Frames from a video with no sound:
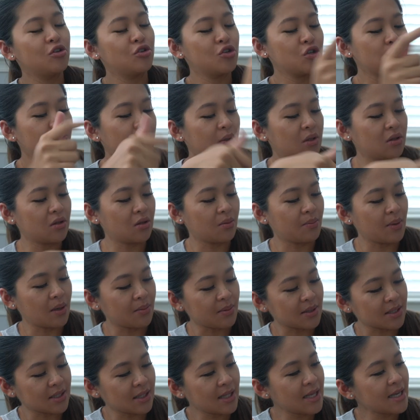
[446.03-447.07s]
You just put the
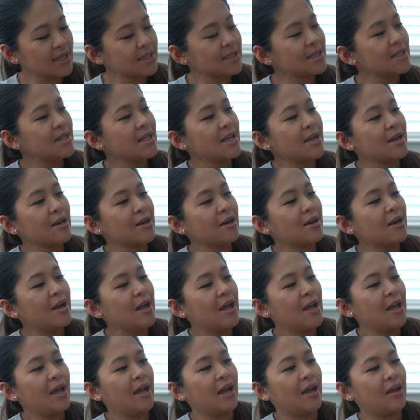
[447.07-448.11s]
baby's legs in there,
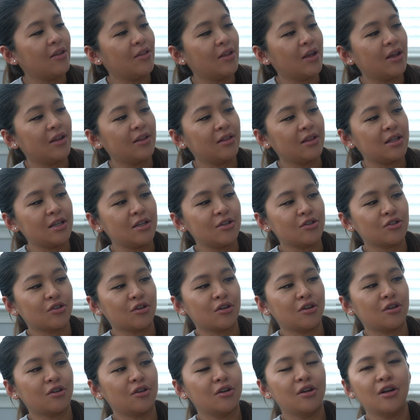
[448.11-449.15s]
and then these
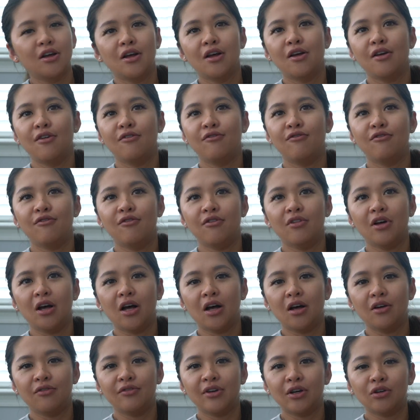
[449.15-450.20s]
are
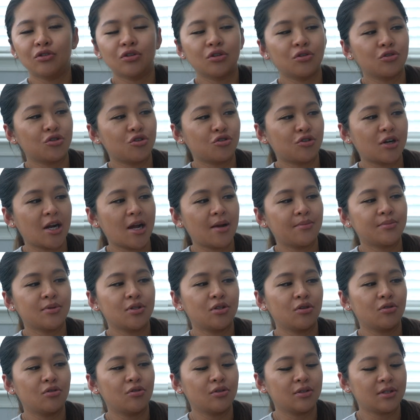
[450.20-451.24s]
Velcro straps,
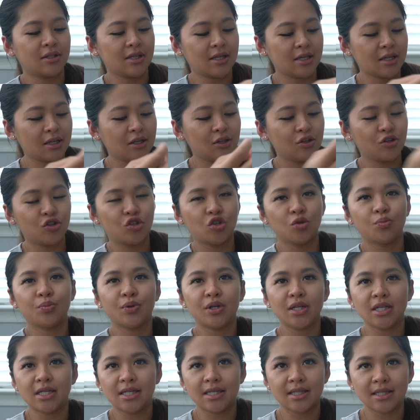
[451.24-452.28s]
so it's like
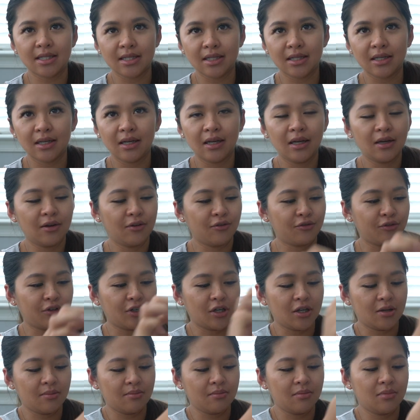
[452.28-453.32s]
super easy for
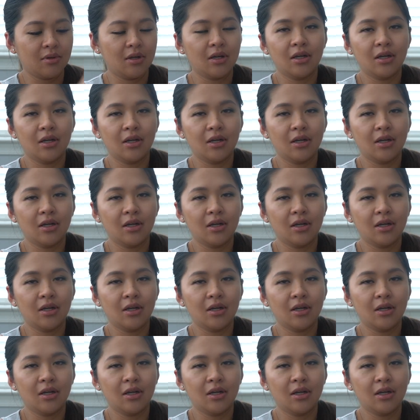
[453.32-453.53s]
him